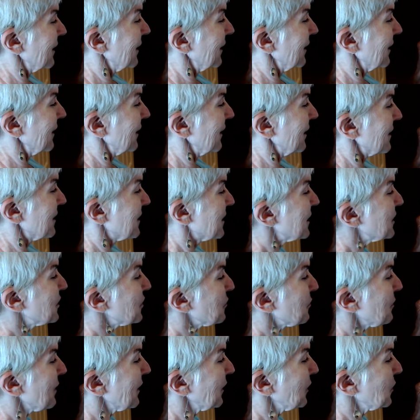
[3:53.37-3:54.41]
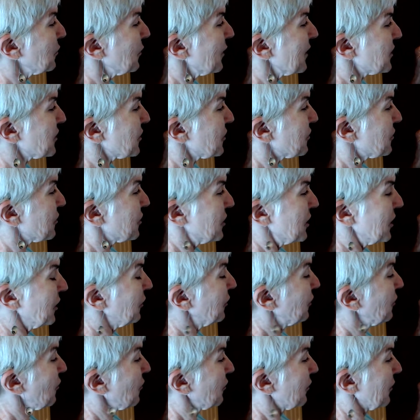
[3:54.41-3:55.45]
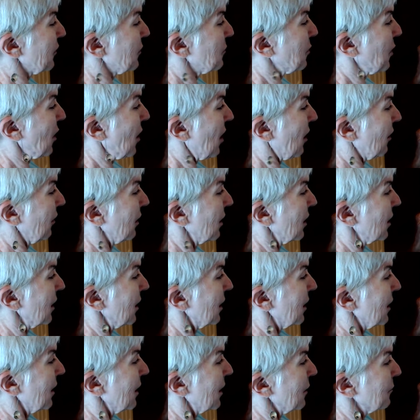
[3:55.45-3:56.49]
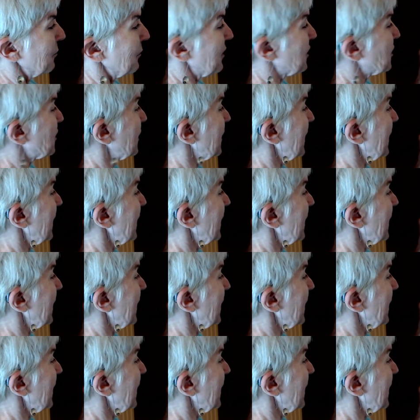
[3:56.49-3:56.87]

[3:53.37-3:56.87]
Cinderella wished she could go to the ball, but she had